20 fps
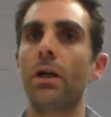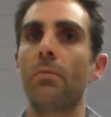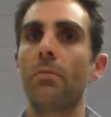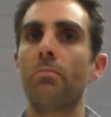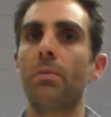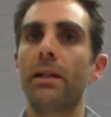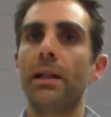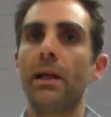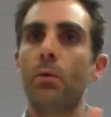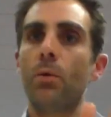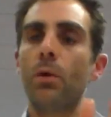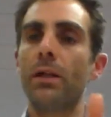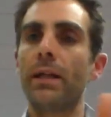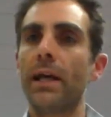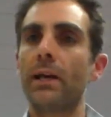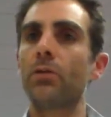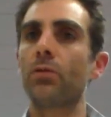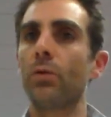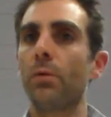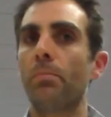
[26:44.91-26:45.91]
But they will
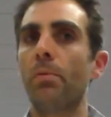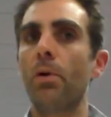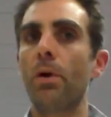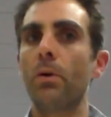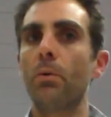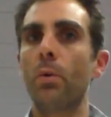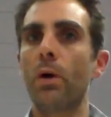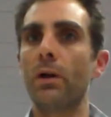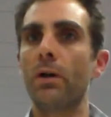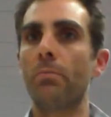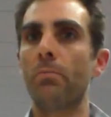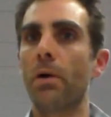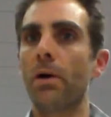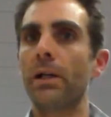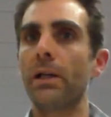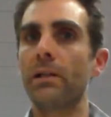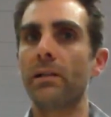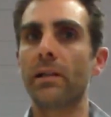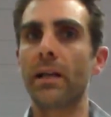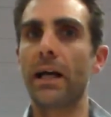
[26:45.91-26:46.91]
get to a point where your body
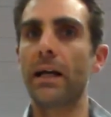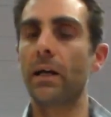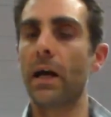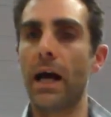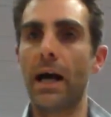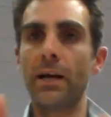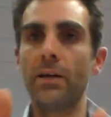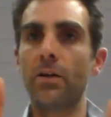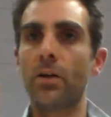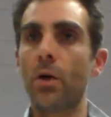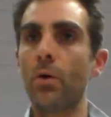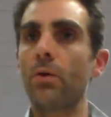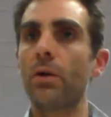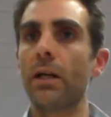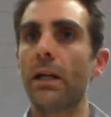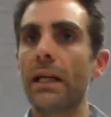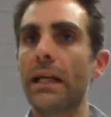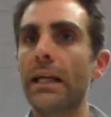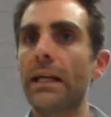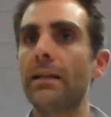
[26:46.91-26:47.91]
is like, I don't
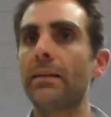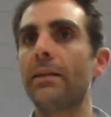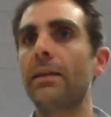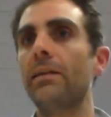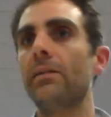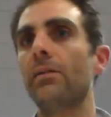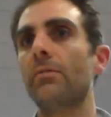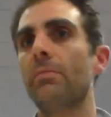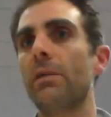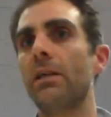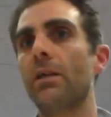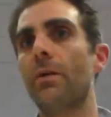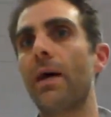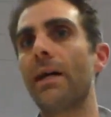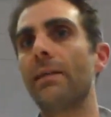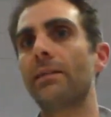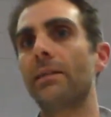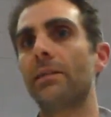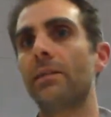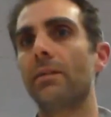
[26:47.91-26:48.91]
need these amino
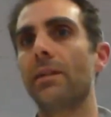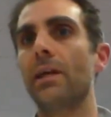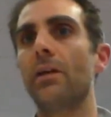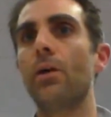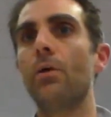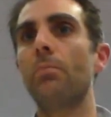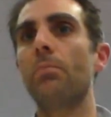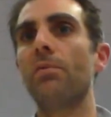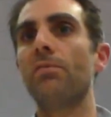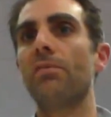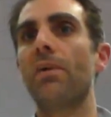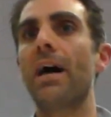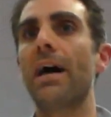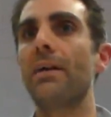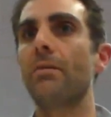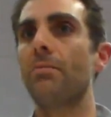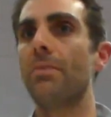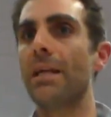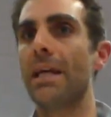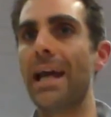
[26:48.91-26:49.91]
acids. They don't
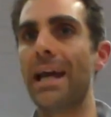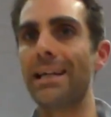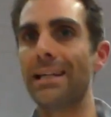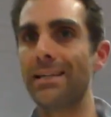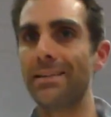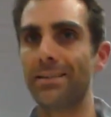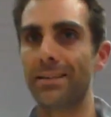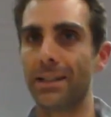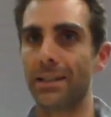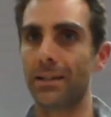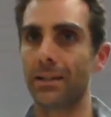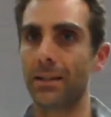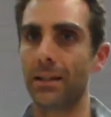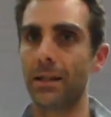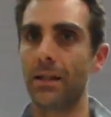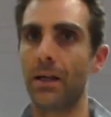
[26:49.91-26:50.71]
provide me anything.